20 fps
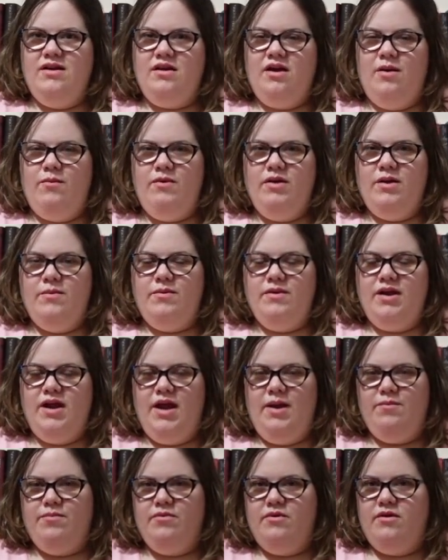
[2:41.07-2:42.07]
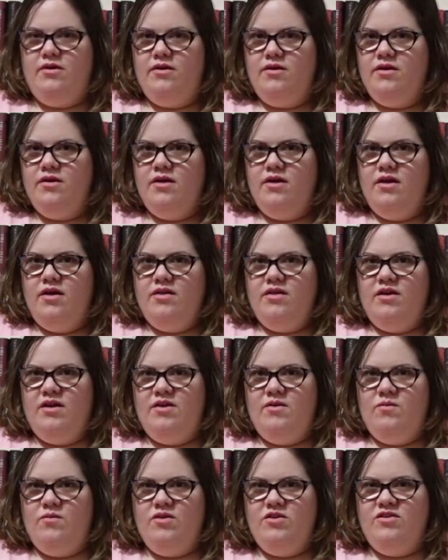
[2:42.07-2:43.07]
coming up in April
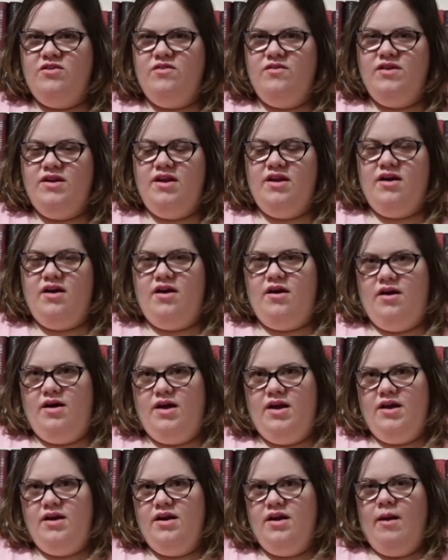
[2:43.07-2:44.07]
that we're doing it on.